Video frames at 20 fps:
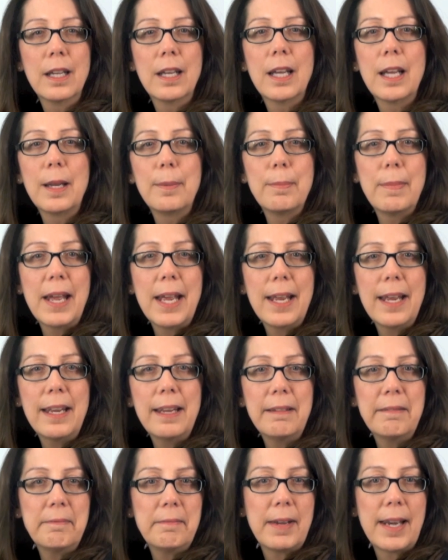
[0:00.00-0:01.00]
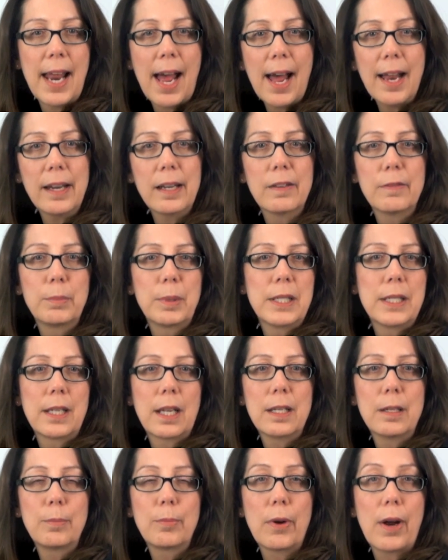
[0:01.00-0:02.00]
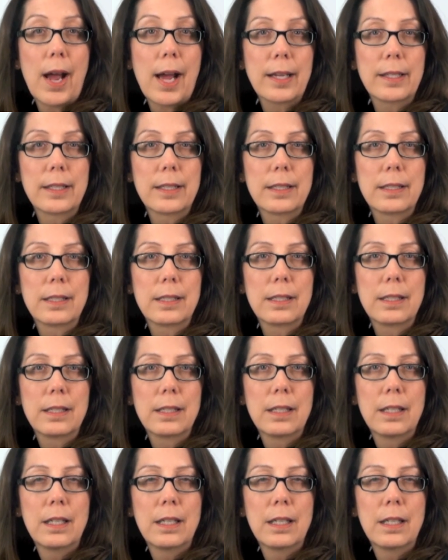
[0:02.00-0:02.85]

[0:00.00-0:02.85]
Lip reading: and may not have been done in practice.